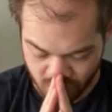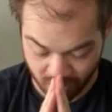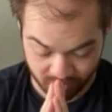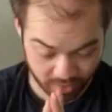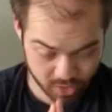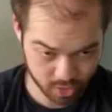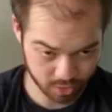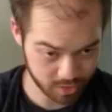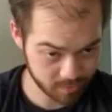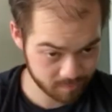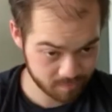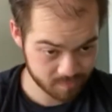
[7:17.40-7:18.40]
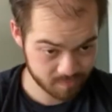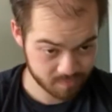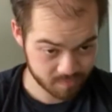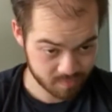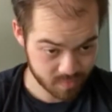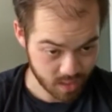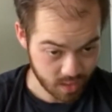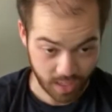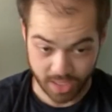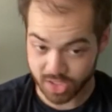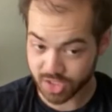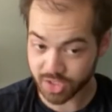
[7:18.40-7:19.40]
Eventually,
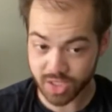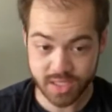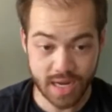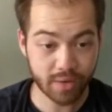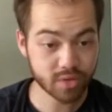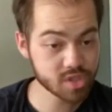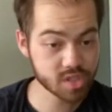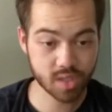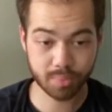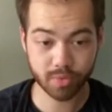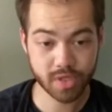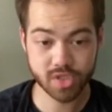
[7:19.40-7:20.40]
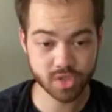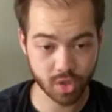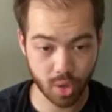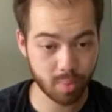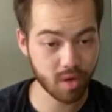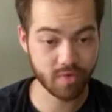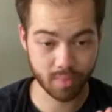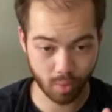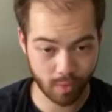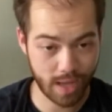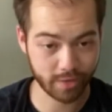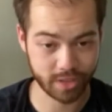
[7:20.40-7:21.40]
I slid down the slippery slope of
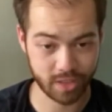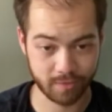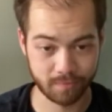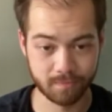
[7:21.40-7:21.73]
immorality.